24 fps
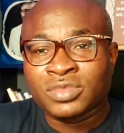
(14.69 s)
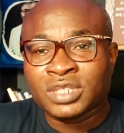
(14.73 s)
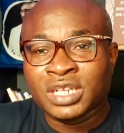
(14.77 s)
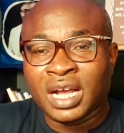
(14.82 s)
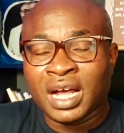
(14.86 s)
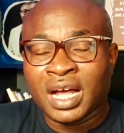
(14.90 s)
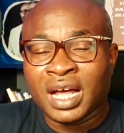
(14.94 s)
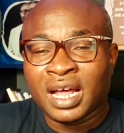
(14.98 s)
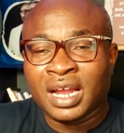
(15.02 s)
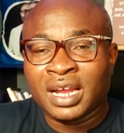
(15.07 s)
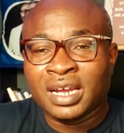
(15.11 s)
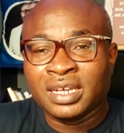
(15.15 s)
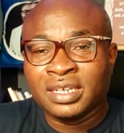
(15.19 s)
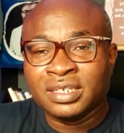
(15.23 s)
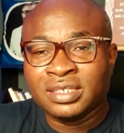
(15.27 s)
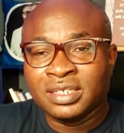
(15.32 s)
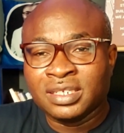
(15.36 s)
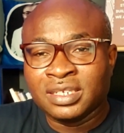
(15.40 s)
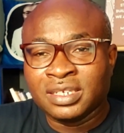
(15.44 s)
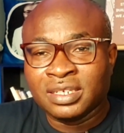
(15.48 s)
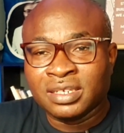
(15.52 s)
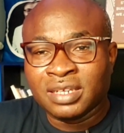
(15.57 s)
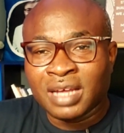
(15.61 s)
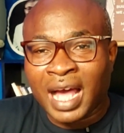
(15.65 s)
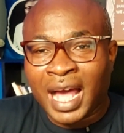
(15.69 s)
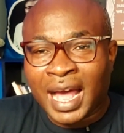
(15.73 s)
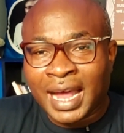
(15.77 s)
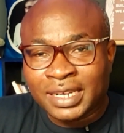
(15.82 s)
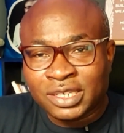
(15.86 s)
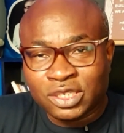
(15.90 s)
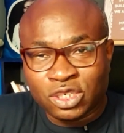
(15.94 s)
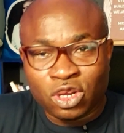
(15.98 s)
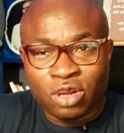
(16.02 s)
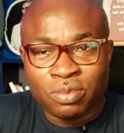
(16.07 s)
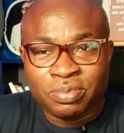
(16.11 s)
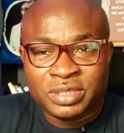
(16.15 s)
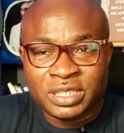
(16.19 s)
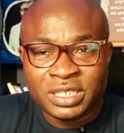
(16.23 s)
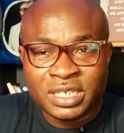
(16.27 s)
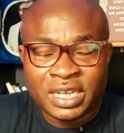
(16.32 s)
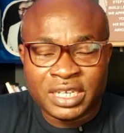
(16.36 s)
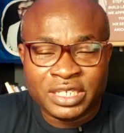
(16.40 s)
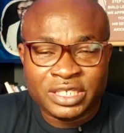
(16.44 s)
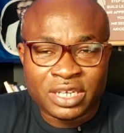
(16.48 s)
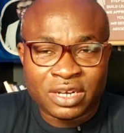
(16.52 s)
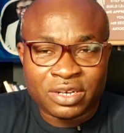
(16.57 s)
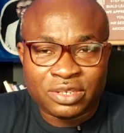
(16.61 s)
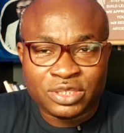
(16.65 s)
adopting
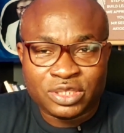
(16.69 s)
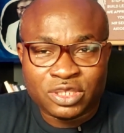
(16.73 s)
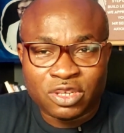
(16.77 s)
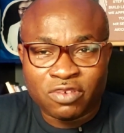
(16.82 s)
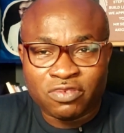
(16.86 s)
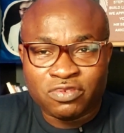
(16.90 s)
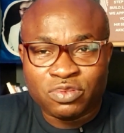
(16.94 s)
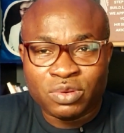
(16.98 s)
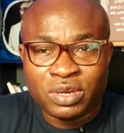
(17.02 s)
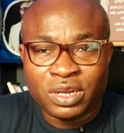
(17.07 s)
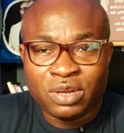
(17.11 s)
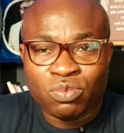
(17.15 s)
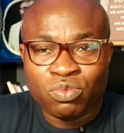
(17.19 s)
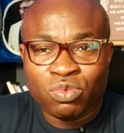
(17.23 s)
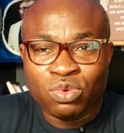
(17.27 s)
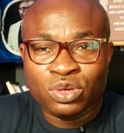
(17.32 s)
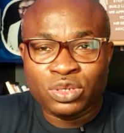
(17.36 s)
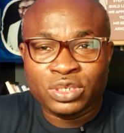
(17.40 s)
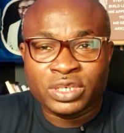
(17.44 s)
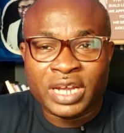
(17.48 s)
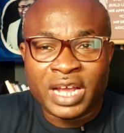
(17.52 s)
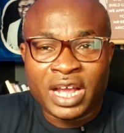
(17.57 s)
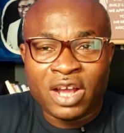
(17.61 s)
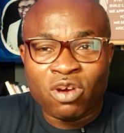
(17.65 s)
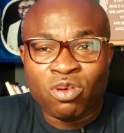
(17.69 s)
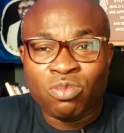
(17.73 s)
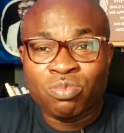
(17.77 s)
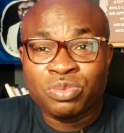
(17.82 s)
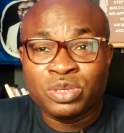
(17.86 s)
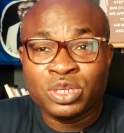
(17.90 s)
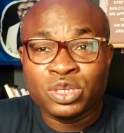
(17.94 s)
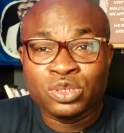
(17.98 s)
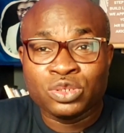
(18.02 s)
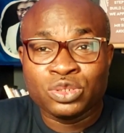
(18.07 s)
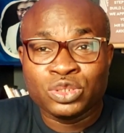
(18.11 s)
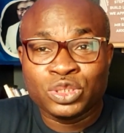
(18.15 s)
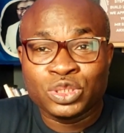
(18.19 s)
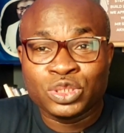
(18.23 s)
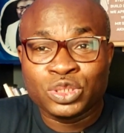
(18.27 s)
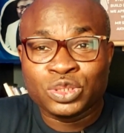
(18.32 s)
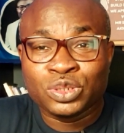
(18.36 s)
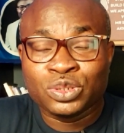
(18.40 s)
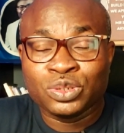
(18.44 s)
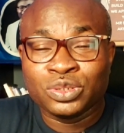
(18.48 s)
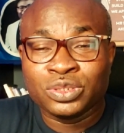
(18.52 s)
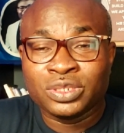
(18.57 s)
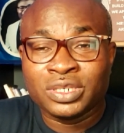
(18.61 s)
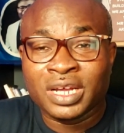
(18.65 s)
HR software would help you
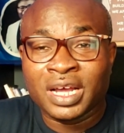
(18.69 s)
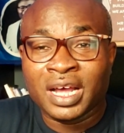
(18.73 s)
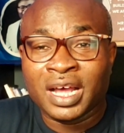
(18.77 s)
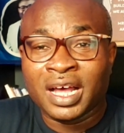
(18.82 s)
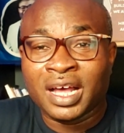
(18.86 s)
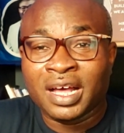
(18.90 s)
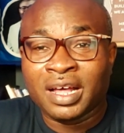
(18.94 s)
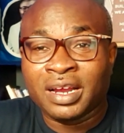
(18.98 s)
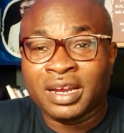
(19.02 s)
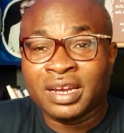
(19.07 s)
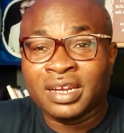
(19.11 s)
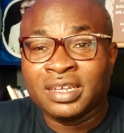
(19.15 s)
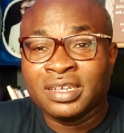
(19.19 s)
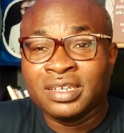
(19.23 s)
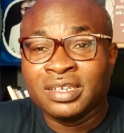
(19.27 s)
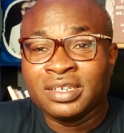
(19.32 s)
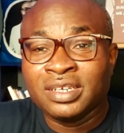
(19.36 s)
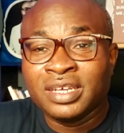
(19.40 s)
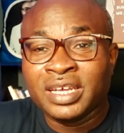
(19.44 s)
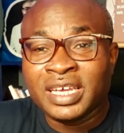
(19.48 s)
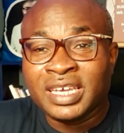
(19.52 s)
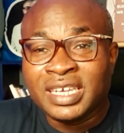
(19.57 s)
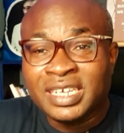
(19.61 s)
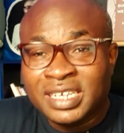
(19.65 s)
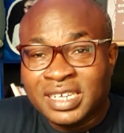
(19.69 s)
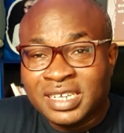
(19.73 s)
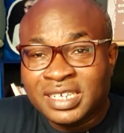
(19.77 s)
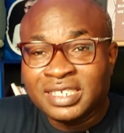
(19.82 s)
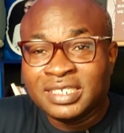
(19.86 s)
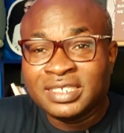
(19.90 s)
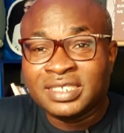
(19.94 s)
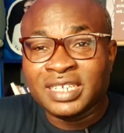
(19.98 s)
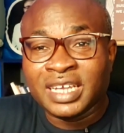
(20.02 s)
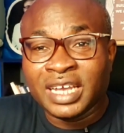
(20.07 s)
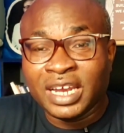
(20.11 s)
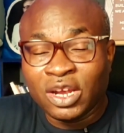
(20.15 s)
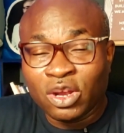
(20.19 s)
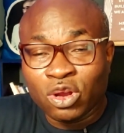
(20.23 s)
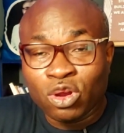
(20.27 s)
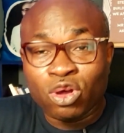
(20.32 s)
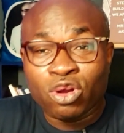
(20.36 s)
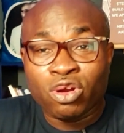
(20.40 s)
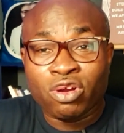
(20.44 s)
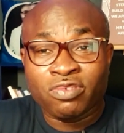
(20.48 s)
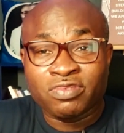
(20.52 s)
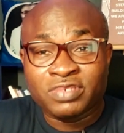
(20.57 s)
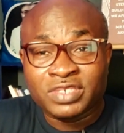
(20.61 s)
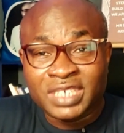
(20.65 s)
to ease a
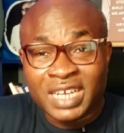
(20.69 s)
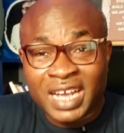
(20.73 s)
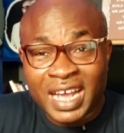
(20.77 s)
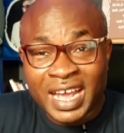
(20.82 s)
lot of